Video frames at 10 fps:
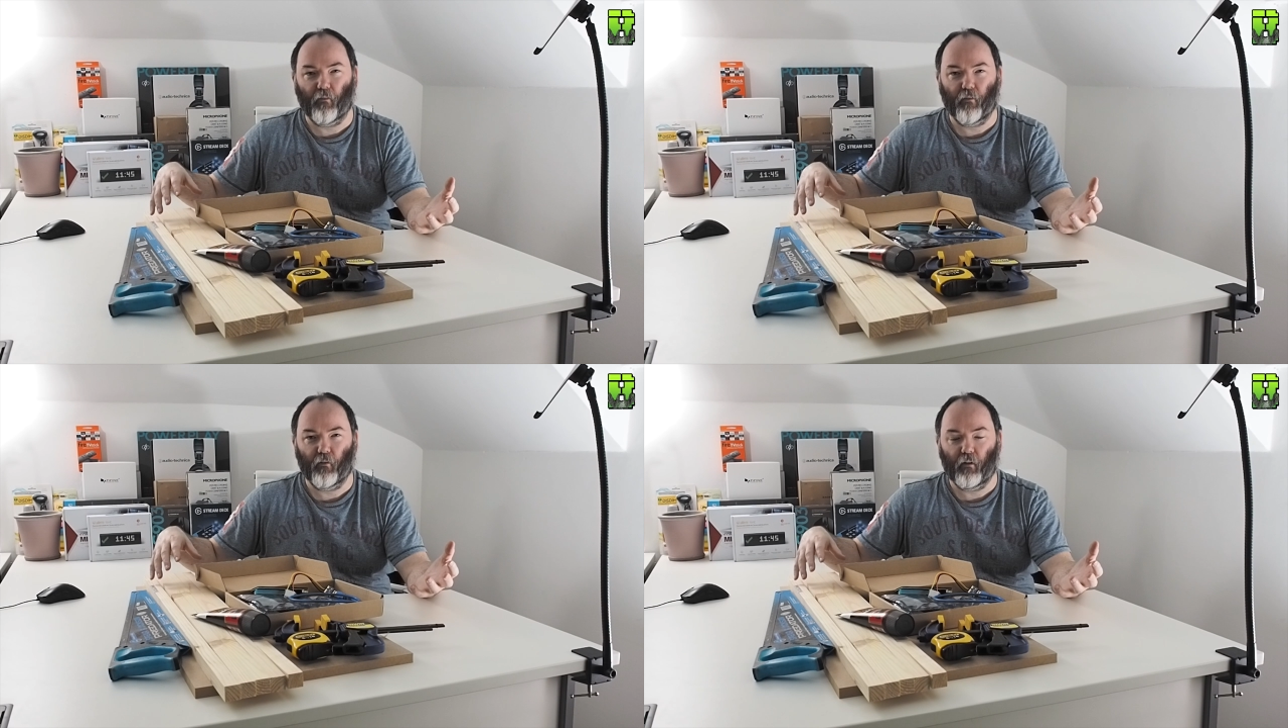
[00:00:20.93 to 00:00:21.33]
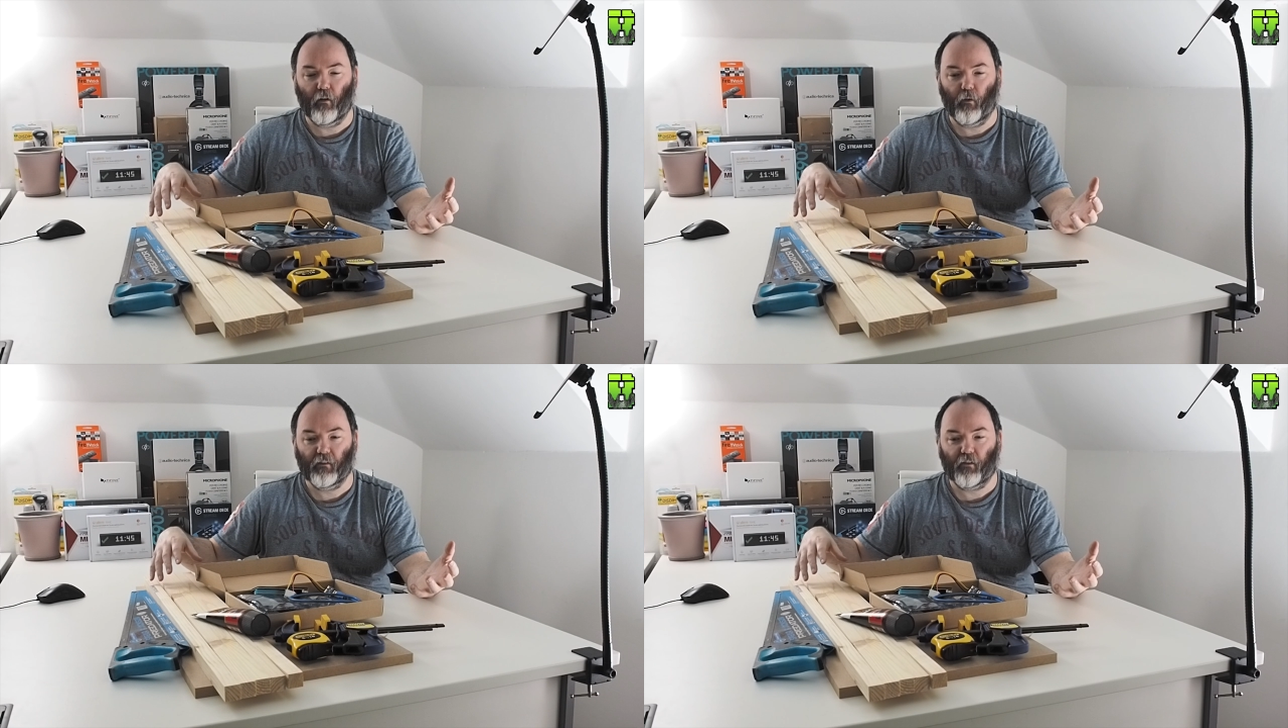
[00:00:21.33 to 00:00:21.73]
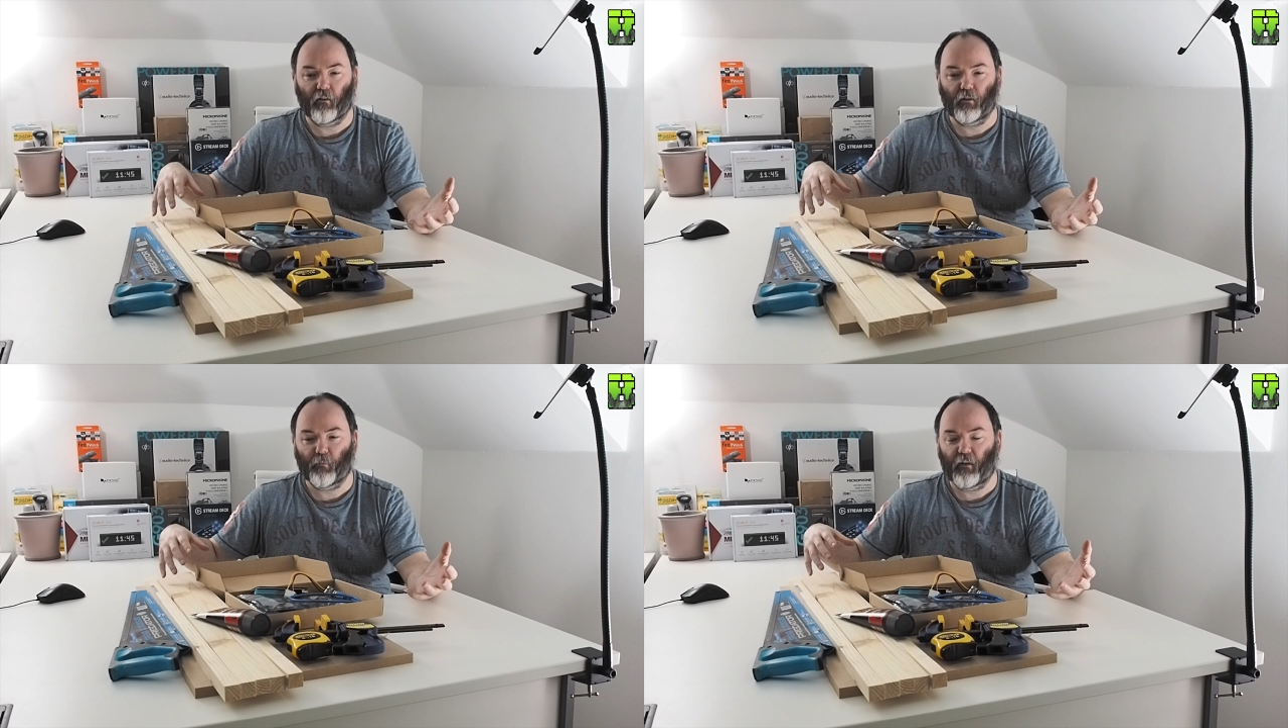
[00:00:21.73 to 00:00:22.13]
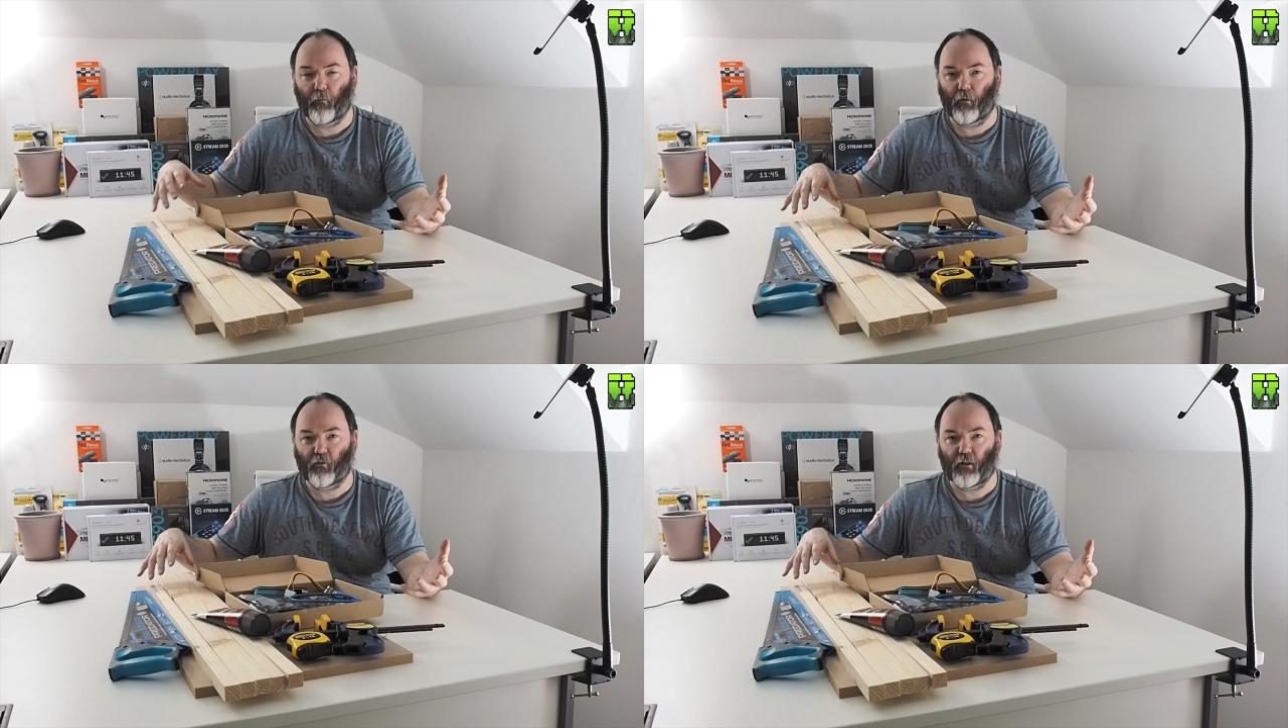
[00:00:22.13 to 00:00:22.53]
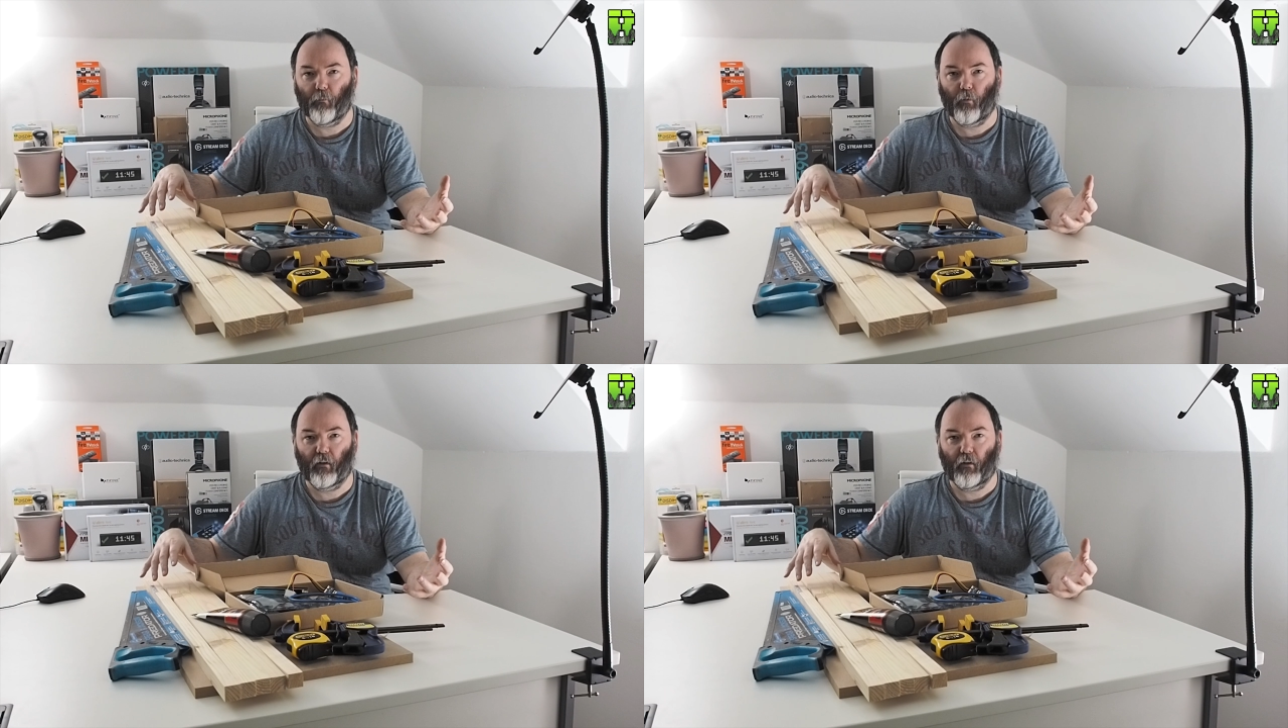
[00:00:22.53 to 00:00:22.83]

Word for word: $30 US, but you can get them a lot cheaper.